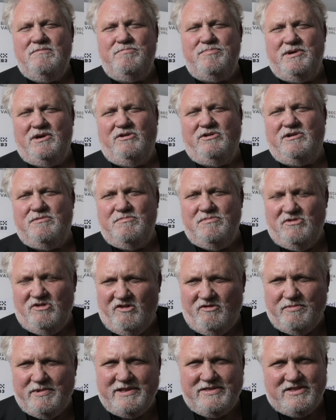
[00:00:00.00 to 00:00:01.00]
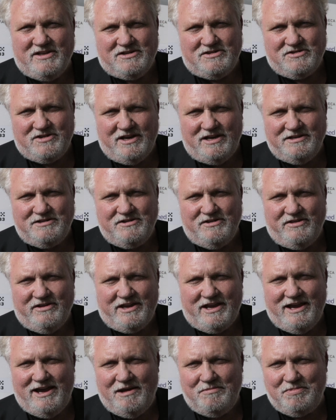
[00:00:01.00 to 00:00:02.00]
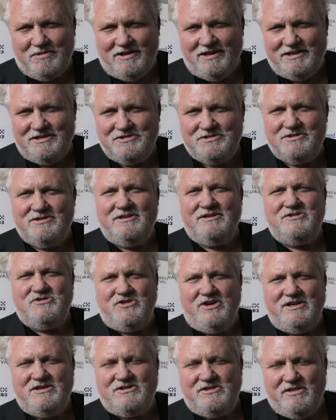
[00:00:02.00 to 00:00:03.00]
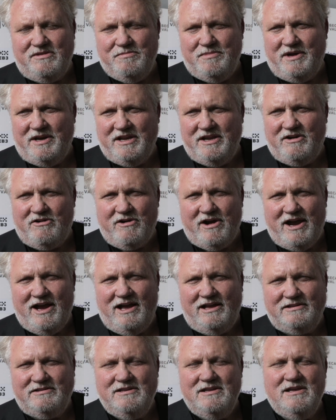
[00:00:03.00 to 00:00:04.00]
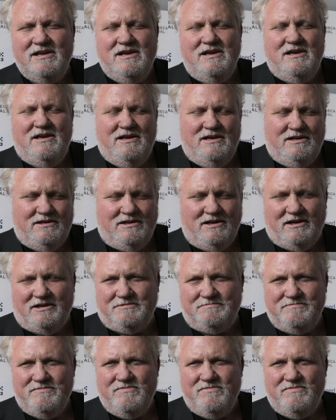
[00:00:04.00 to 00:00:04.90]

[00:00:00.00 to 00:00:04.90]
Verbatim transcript: build a movement that says to the capitalists, says to the money crowd, look,